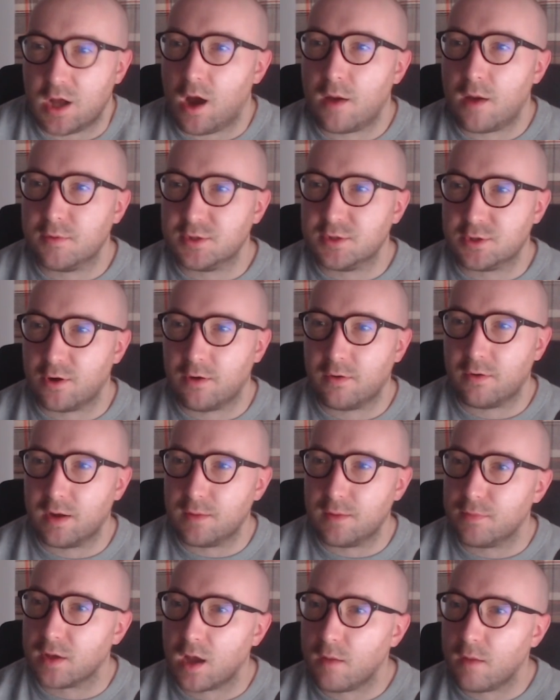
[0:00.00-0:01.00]
arbitrarily
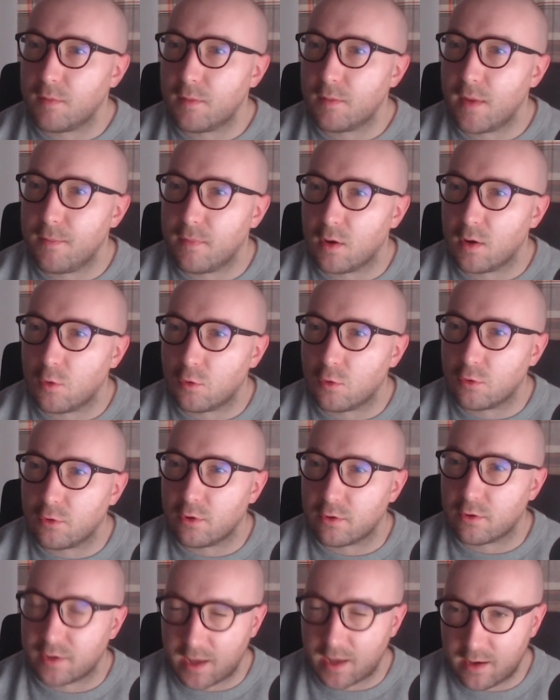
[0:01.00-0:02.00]
become a member or
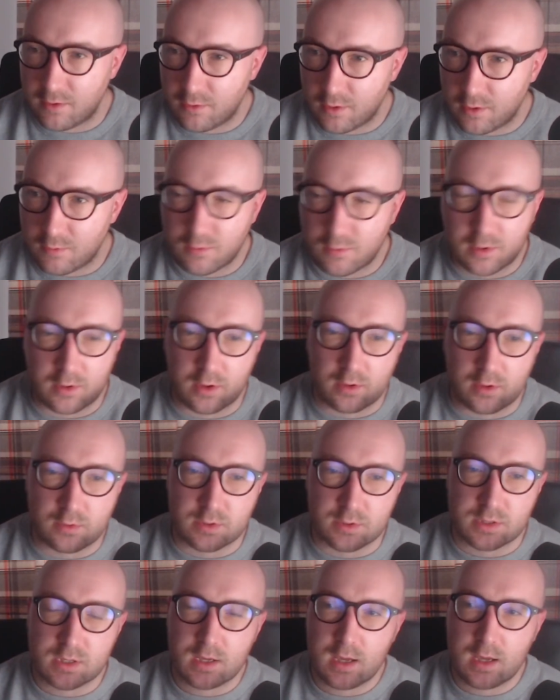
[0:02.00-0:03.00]
not, and no one
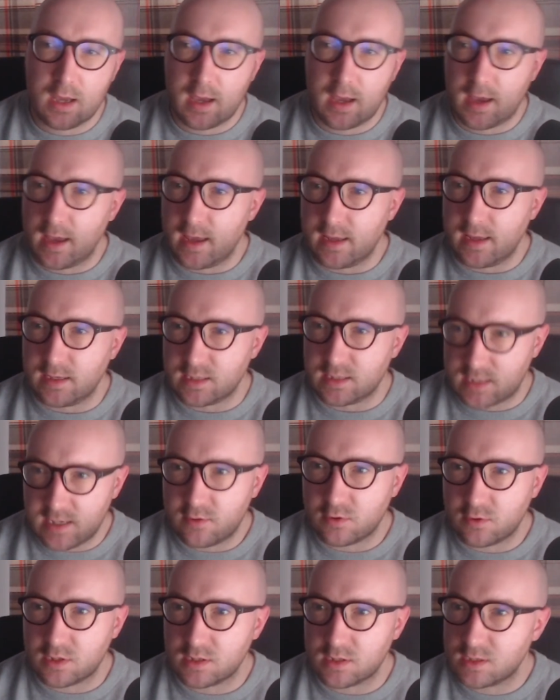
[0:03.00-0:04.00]
knows. A
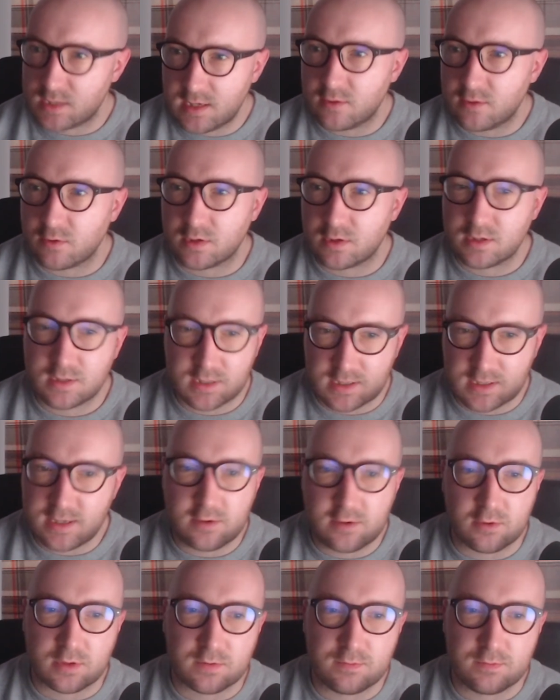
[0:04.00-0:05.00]
secret,
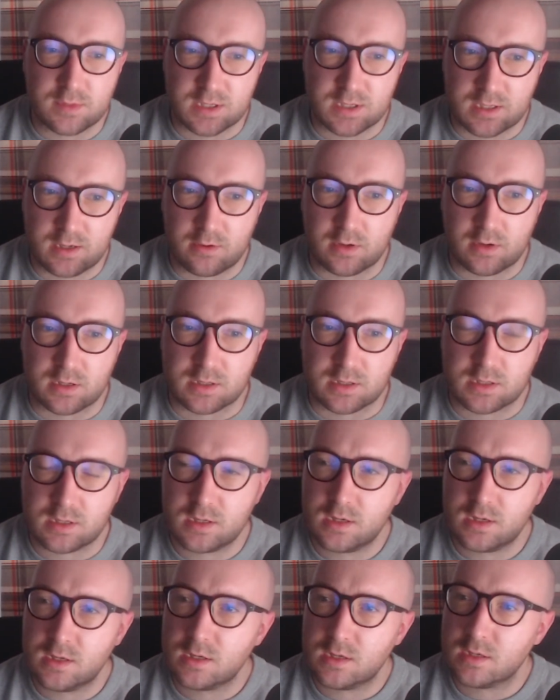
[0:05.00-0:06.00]
mysterious
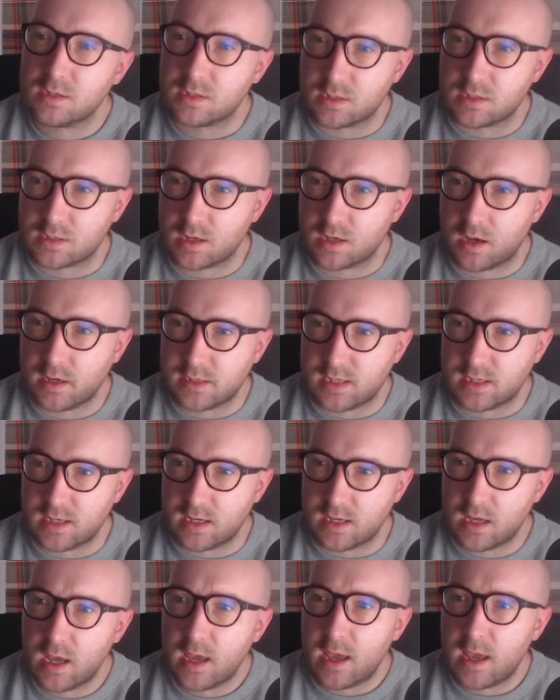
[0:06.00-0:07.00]
society,
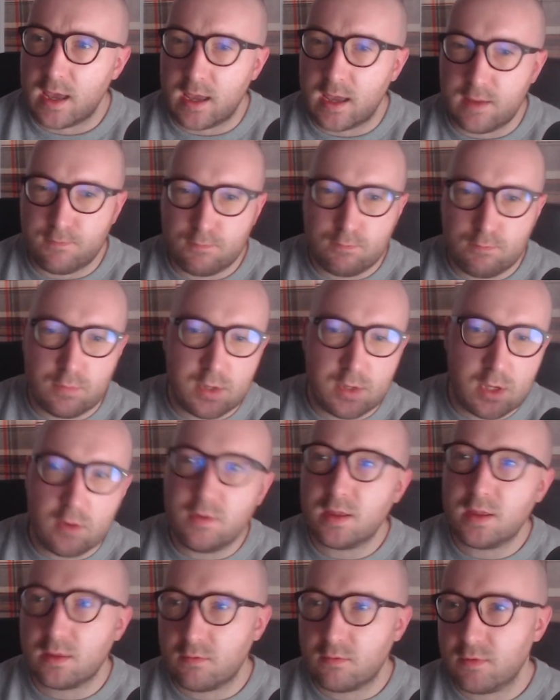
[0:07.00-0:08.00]

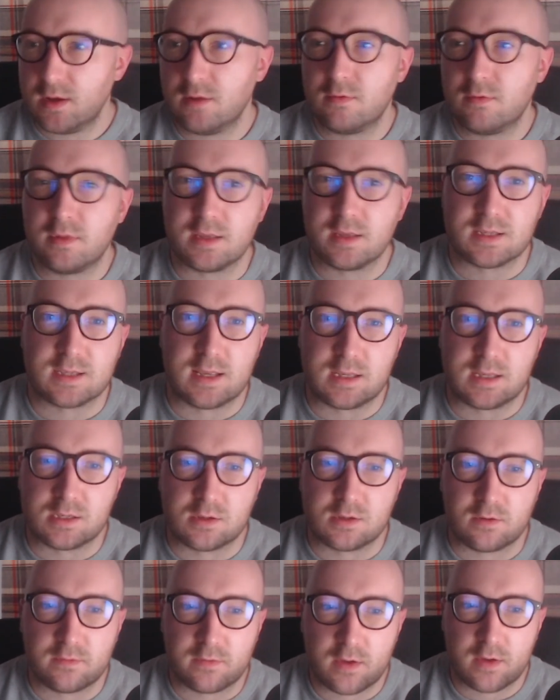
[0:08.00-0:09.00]
imbuing the reader with a sense
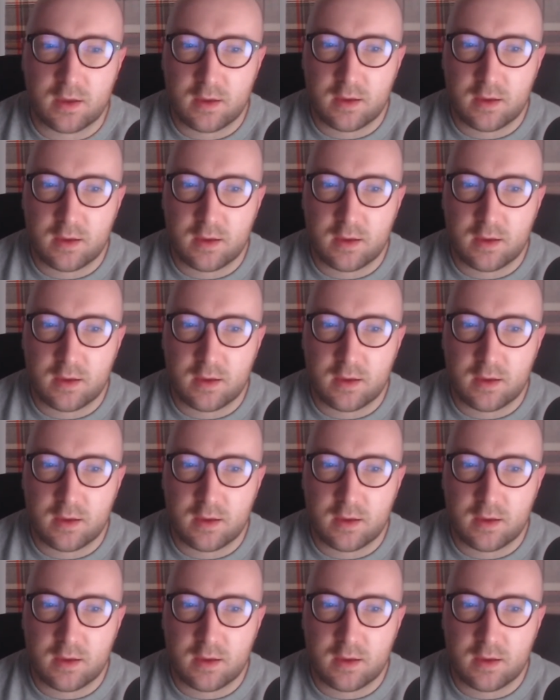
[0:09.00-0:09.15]
of